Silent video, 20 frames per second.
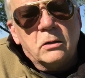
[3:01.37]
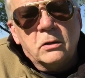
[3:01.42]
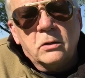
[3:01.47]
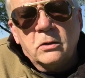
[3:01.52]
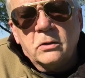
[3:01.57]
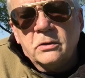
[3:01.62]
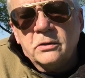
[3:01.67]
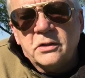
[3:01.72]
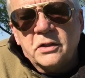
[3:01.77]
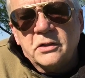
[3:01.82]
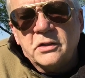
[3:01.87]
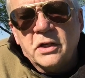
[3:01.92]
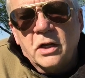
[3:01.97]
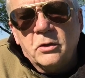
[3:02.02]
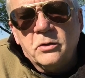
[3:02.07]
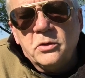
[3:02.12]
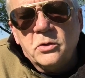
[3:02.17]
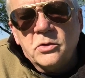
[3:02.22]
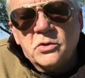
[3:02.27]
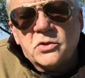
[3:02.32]
learn to
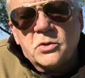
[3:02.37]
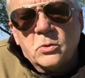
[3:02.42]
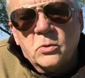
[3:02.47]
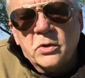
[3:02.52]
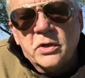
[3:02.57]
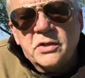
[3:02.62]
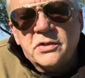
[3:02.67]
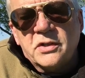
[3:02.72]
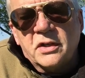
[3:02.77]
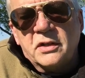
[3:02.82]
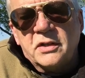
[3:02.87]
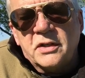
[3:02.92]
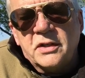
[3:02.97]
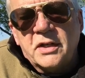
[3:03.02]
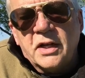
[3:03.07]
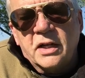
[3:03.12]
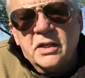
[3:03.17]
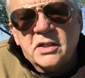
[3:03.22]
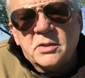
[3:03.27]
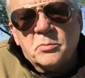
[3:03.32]
tell you stories that
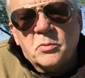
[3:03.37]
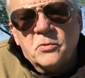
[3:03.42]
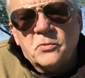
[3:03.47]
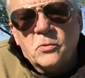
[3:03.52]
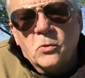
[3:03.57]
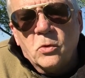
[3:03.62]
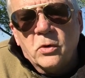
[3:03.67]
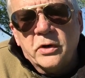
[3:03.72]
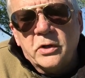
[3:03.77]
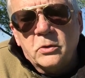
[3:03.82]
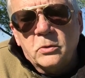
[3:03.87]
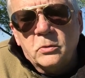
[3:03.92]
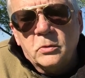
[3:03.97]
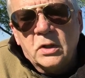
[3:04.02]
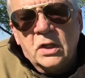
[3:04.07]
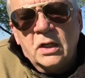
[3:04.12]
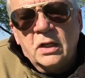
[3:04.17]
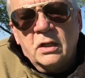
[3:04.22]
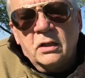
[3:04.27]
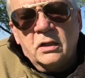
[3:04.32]
dance before you
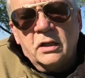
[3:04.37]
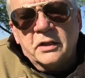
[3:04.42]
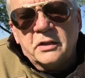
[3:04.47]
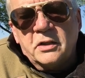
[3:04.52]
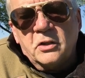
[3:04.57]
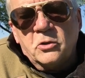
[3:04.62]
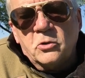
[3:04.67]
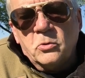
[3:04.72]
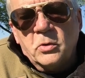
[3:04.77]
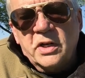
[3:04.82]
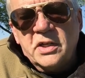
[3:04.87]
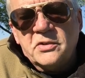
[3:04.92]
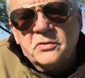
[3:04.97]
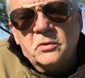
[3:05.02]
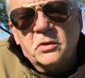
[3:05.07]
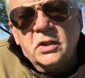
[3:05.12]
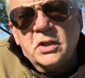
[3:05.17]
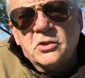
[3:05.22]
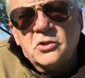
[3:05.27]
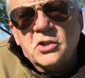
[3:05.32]
like the
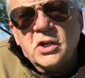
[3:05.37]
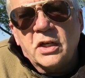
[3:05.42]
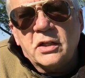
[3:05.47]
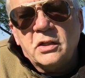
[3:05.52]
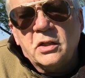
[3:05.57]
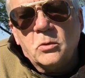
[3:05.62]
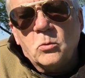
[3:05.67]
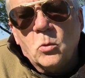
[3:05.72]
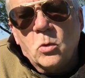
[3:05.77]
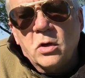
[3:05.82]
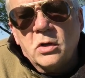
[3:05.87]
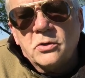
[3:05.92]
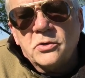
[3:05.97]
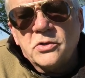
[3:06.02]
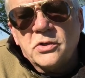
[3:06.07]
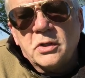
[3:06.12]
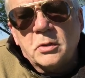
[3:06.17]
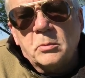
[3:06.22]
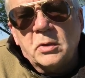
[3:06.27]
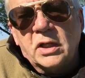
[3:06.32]
graceful, enchanting
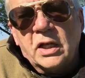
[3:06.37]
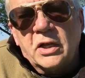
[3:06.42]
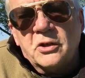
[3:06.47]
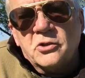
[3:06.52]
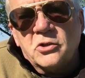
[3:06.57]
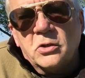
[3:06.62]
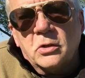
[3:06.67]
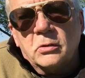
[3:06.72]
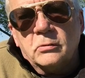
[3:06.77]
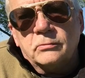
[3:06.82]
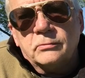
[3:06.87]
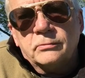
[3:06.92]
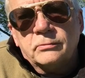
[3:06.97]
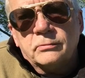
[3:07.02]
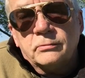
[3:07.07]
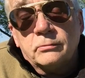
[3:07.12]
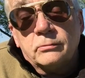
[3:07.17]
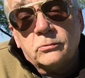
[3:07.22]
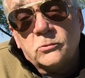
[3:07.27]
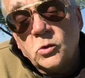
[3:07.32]
waters of the Bellagio.
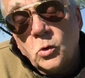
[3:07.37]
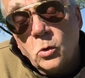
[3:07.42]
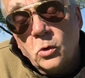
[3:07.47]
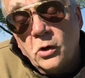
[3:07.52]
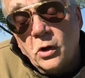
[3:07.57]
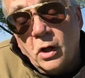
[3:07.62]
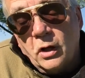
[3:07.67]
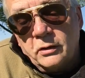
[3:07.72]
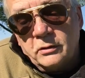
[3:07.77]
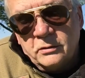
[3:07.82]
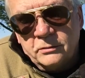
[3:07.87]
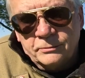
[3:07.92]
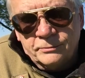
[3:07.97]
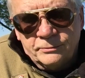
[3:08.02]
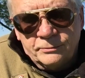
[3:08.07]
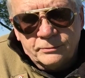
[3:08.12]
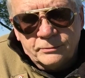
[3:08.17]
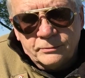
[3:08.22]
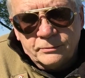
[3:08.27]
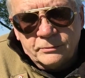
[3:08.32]
Or not.
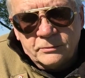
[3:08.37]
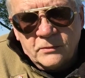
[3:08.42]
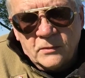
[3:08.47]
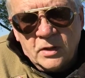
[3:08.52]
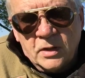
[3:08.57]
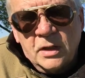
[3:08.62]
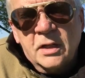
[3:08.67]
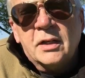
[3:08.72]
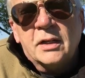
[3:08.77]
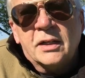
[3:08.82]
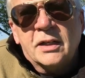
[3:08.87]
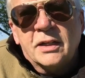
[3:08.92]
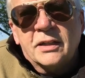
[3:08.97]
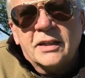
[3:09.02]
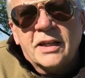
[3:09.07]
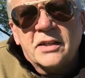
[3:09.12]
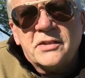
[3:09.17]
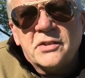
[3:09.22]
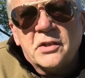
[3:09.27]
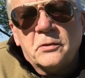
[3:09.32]

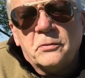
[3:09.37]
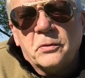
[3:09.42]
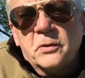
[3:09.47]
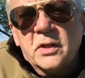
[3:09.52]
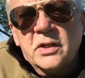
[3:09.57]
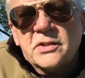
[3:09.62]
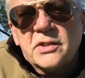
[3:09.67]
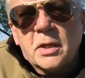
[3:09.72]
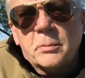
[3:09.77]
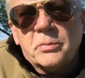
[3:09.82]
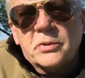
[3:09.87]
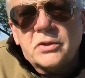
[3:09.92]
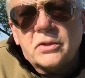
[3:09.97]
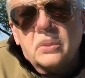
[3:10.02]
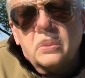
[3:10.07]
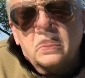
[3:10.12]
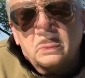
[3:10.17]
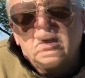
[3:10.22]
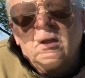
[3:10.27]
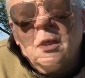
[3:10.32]
That's it for this
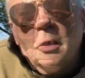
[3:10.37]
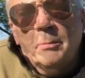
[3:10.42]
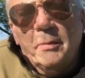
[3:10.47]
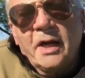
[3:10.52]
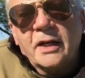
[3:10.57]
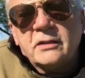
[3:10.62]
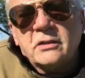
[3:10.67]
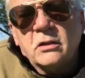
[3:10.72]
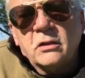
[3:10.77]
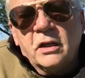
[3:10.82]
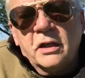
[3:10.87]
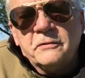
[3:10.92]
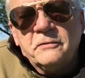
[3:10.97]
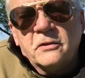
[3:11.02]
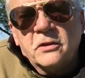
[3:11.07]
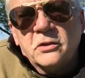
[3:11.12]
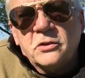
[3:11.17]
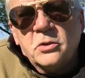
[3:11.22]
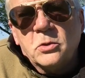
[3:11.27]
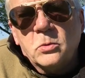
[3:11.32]
episode. Come back to
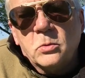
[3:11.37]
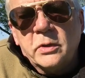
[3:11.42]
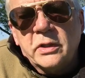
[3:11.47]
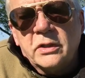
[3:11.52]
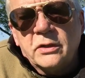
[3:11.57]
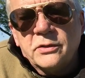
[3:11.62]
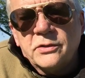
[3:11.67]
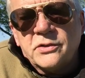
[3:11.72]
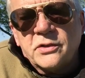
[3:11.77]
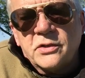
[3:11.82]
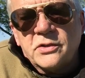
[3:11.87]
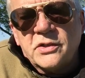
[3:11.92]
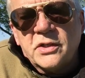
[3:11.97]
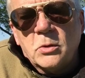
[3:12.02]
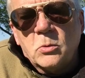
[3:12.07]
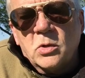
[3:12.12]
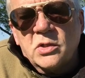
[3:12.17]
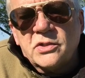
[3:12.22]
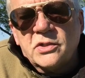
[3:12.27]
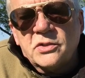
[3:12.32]
Life on Two Wheels to
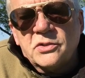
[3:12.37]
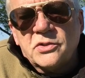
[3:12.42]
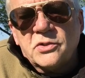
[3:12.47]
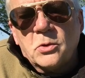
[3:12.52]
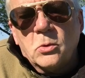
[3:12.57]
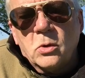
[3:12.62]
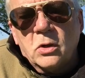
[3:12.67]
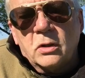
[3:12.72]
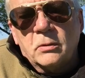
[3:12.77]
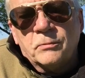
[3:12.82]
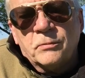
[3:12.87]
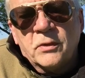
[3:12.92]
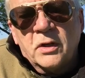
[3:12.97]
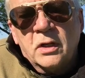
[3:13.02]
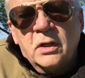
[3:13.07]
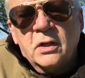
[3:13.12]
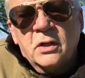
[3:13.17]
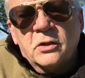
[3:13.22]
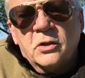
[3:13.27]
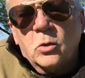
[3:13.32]
see what's in store.
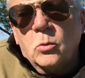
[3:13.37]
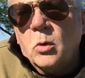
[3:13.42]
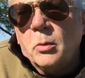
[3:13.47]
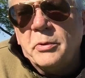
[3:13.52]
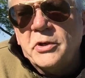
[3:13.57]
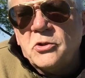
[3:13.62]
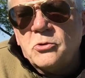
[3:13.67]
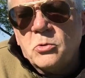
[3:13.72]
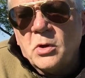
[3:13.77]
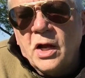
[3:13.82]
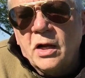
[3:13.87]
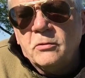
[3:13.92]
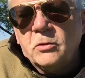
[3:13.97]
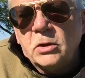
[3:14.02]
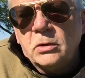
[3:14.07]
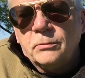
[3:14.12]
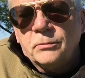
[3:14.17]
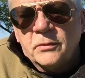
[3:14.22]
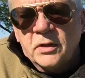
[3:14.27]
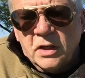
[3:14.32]
There will be
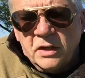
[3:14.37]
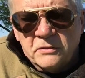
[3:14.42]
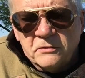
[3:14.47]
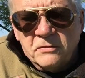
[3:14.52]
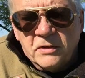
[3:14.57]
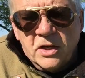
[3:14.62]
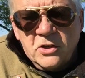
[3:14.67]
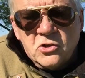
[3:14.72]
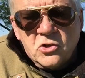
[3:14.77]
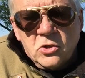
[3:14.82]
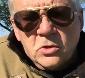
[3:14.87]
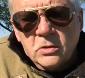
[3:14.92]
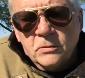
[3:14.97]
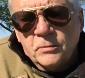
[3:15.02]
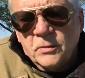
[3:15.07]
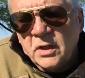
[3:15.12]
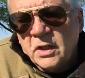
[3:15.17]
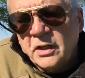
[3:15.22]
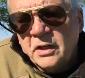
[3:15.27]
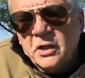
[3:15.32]
travel, adventure,
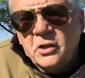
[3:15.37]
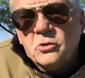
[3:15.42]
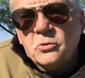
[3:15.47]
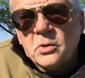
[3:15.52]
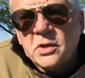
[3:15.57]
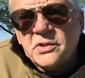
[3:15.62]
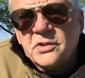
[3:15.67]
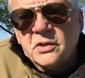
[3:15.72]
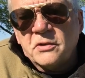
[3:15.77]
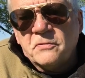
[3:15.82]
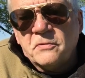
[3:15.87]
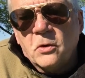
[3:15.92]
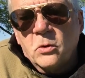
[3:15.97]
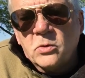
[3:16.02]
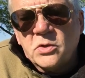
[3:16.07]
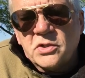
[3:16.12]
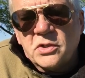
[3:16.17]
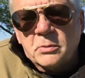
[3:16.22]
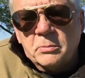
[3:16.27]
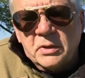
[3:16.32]
interesting
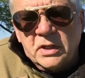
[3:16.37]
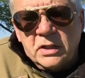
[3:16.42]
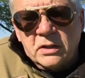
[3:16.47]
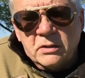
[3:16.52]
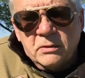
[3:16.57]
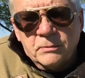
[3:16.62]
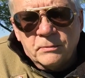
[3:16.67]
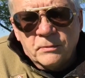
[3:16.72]
folks to meet,